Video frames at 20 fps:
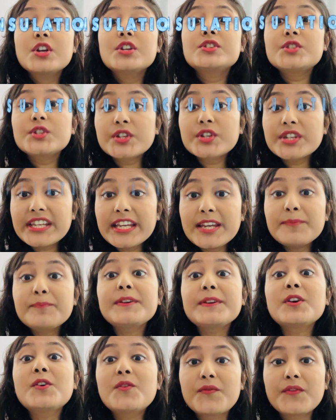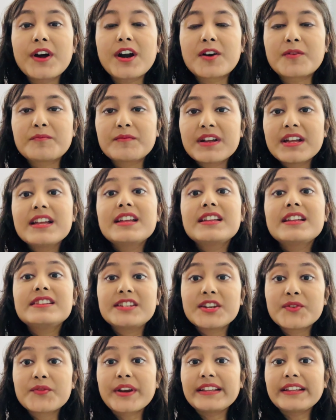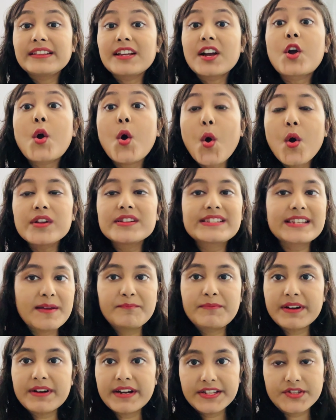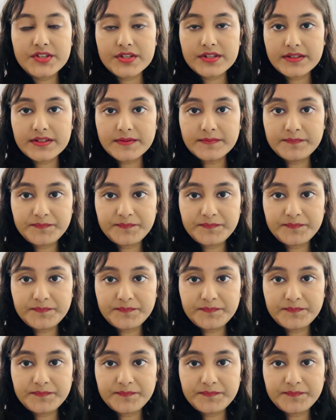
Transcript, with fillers: to keep you warm during the cold temperature.